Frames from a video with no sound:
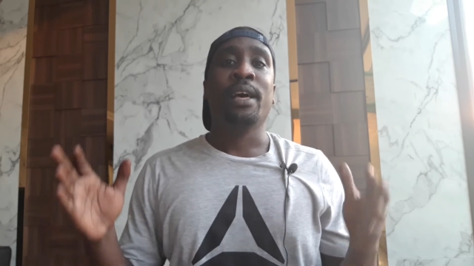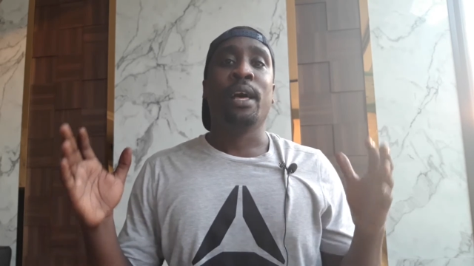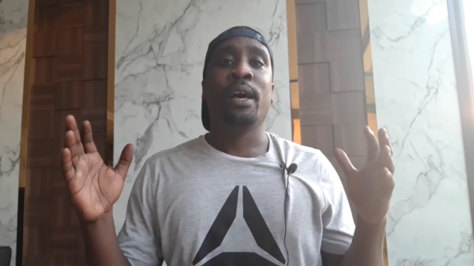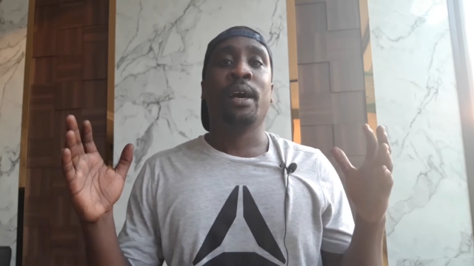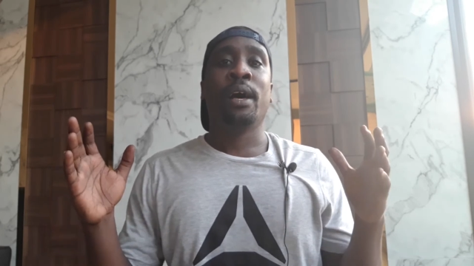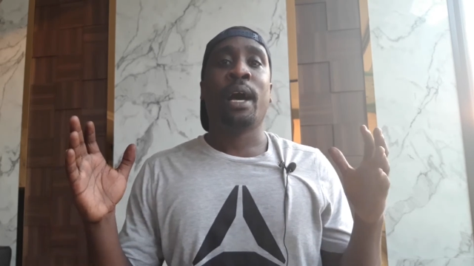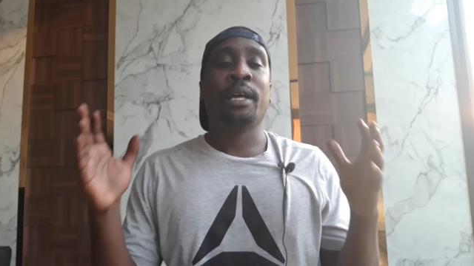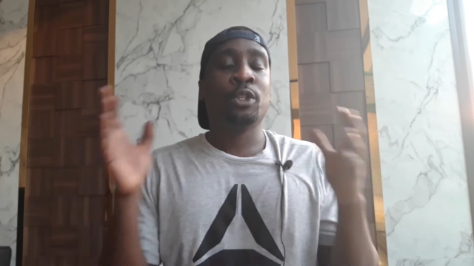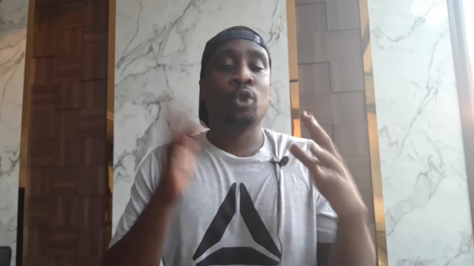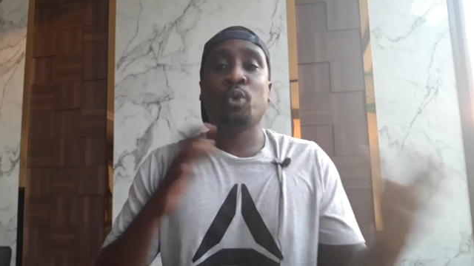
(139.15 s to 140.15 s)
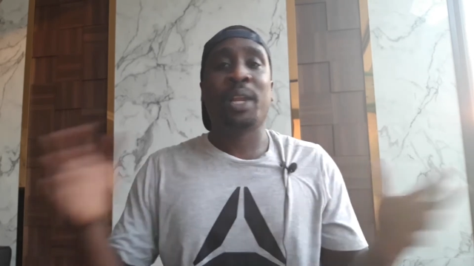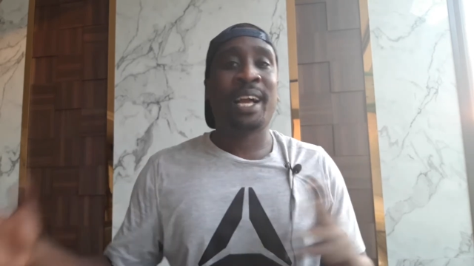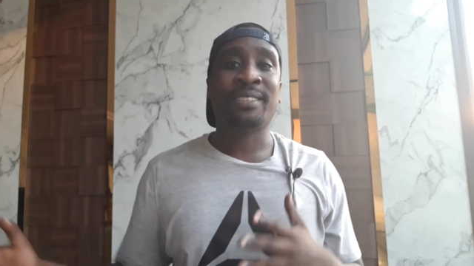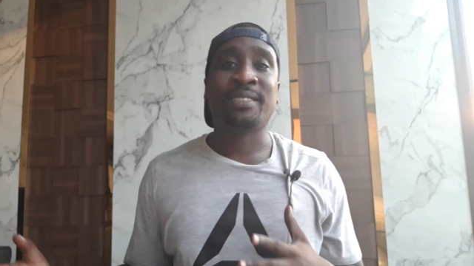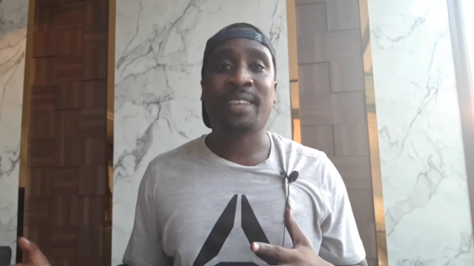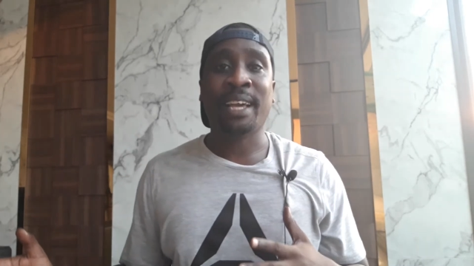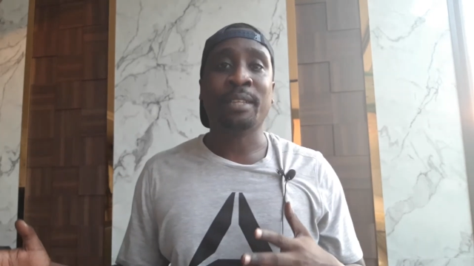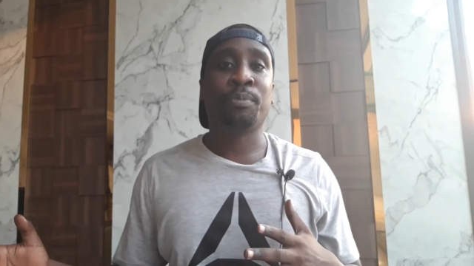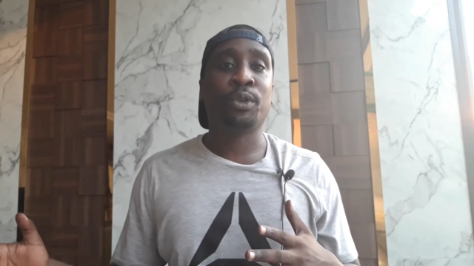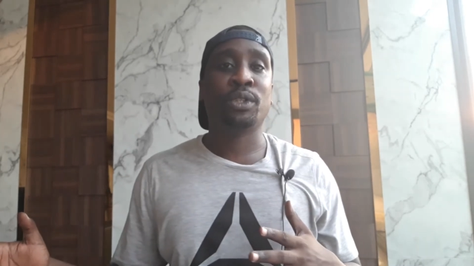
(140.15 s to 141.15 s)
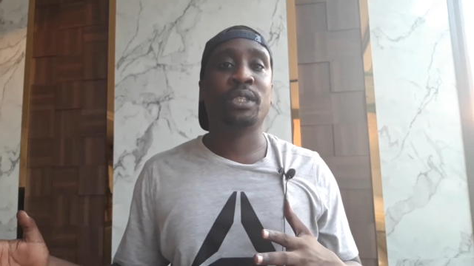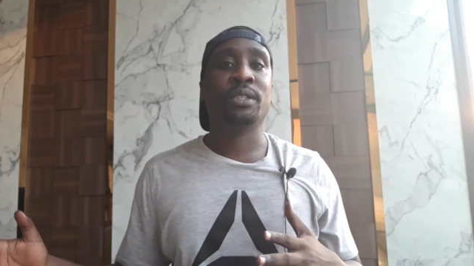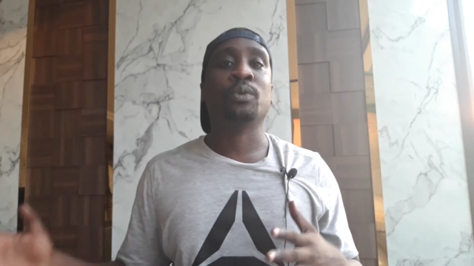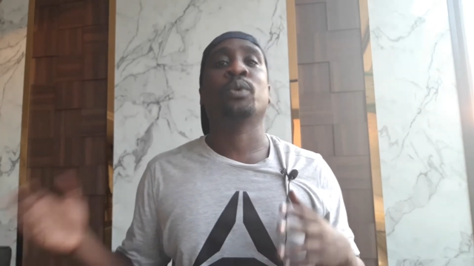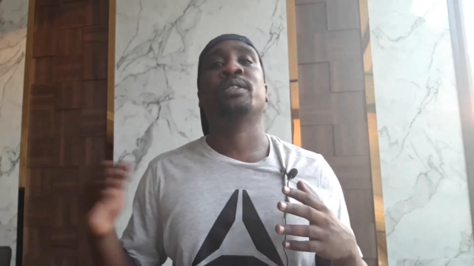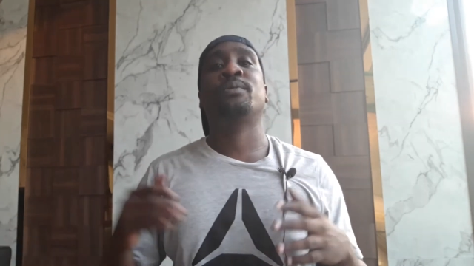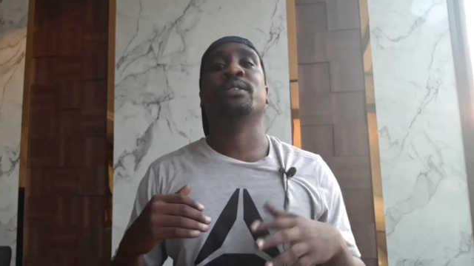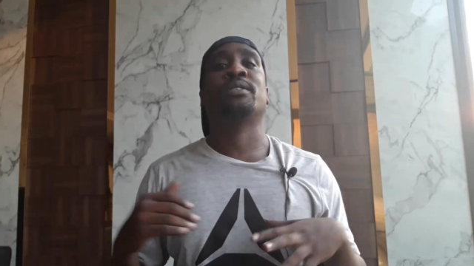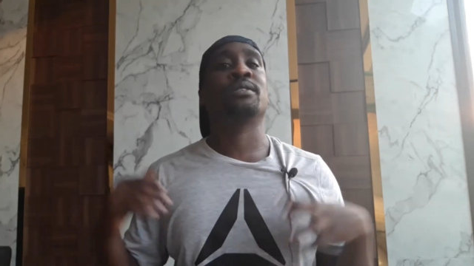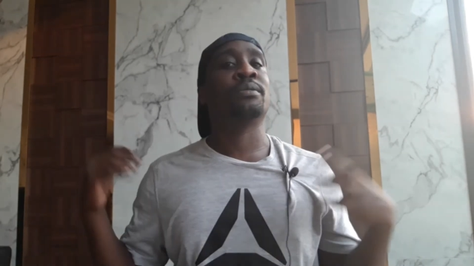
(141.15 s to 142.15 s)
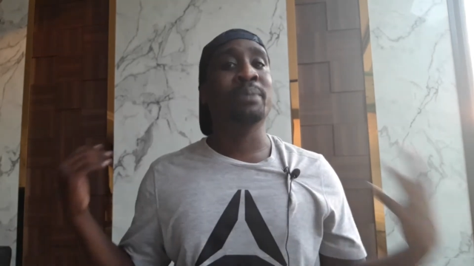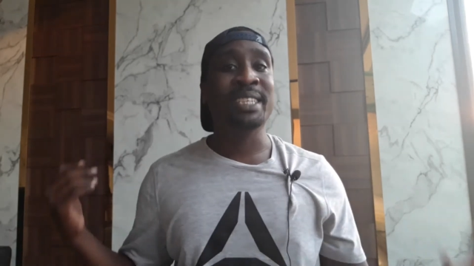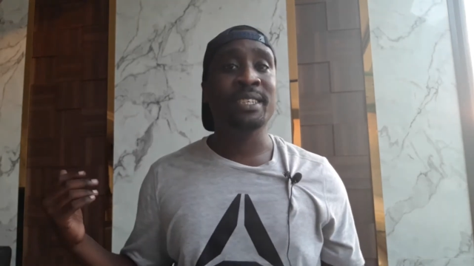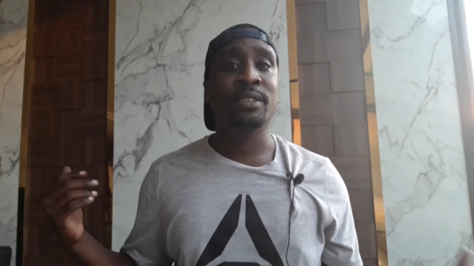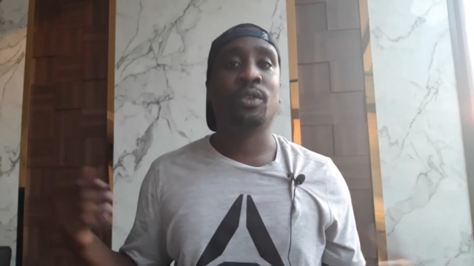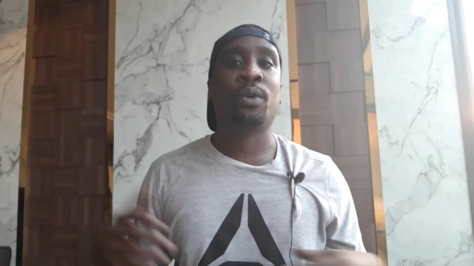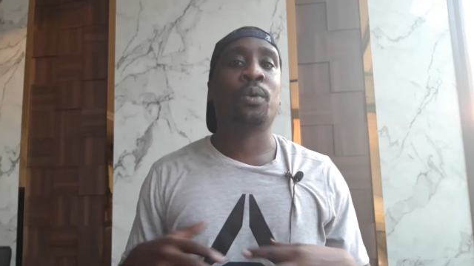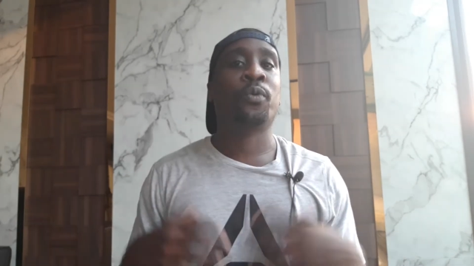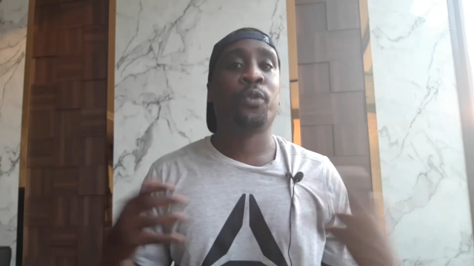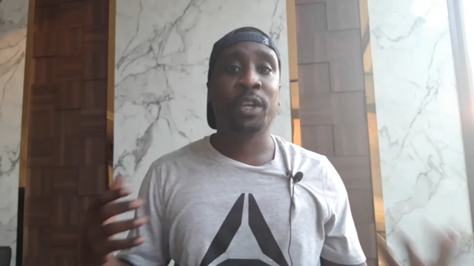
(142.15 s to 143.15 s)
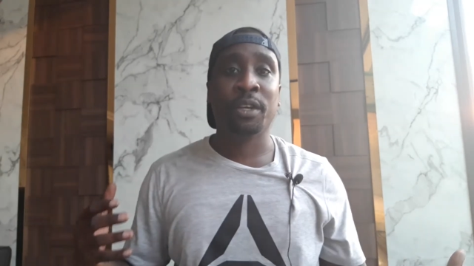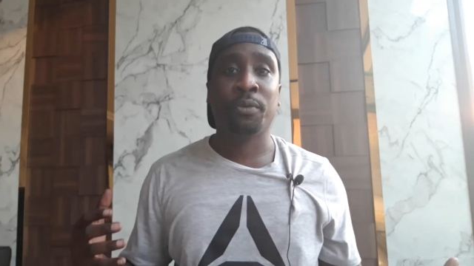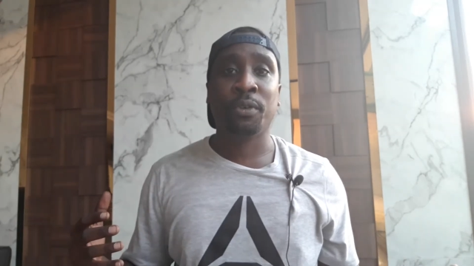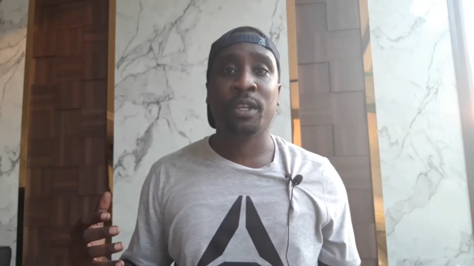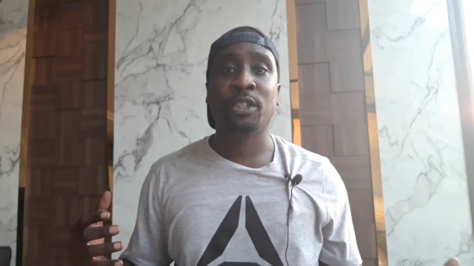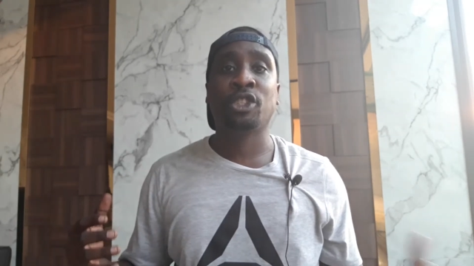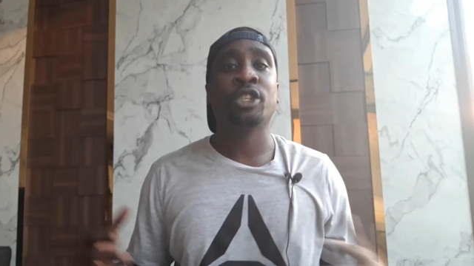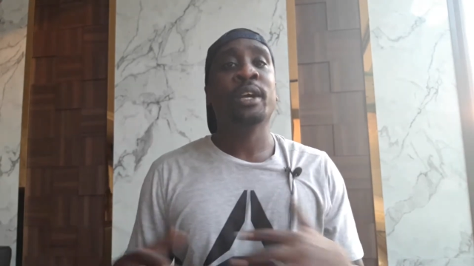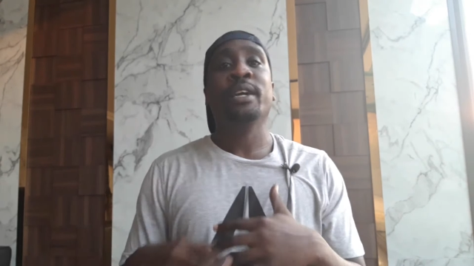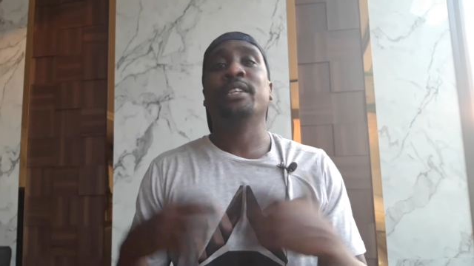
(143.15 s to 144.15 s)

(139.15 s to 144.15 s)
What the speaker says: it usually has a side protein, whether it is meat or fish.